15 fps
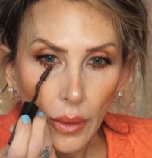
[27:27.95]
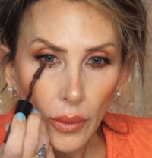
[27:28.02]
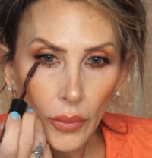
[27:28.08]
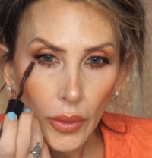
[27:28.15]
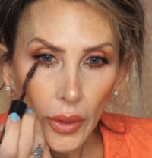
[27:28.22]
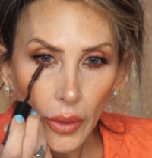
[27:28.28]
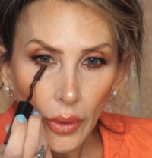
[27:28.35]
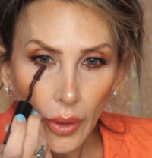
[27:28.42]

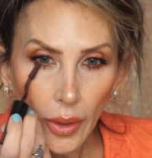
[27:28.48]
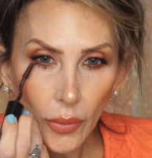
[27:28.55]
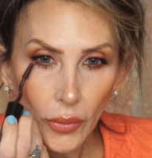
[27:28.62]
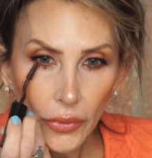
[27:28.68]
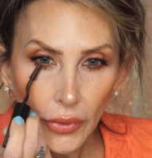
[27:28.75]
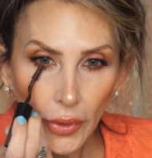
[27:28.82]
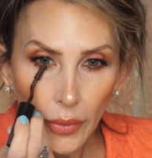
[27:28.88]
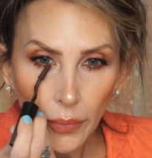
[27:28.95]
I
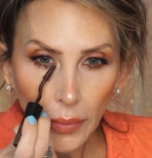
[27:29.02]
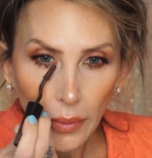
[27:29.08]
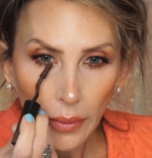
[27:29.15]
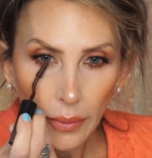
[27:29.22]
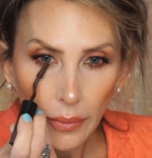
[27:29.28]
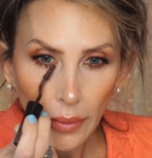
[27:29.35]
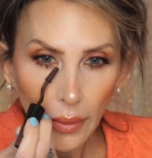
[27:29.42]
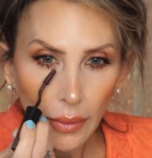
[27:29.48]
was hoping
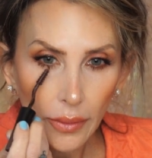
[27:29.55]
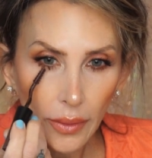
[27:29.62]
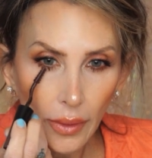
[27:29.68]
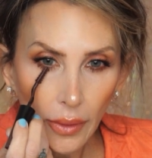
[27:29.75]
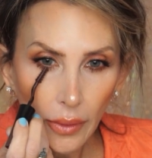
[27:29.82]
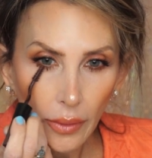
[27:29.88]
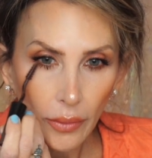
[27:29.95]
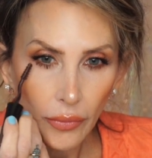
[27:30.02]
to take
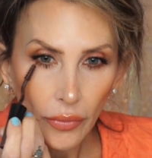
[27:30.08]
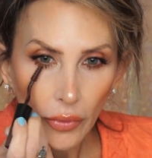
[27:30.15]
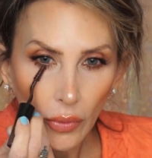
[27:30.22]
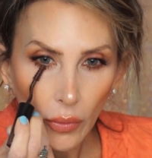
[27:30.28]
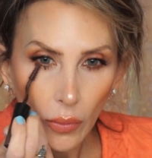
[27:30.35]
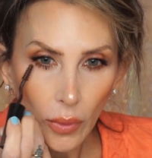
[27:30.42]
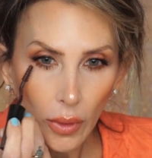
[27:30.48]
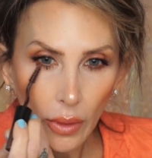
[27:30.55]
Taco for
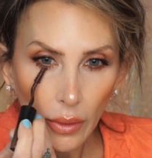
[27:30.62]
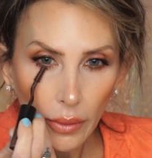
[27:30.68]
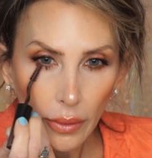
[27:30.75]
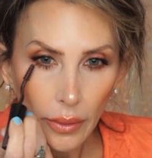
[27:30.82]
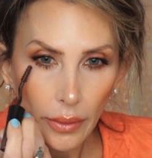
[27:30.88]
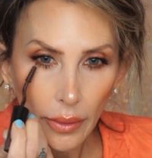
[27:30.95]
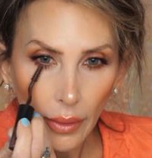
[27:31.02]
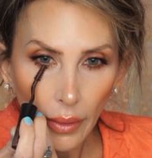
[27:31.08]
a walk
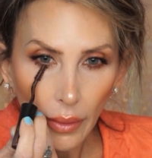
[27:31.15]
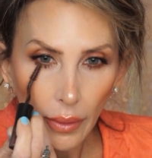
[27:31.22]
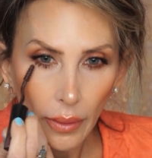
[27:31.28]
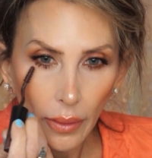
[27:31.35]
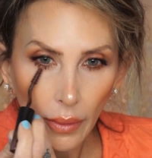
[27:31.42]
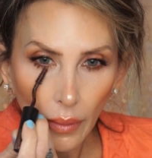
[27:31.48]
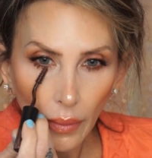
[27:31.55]
today.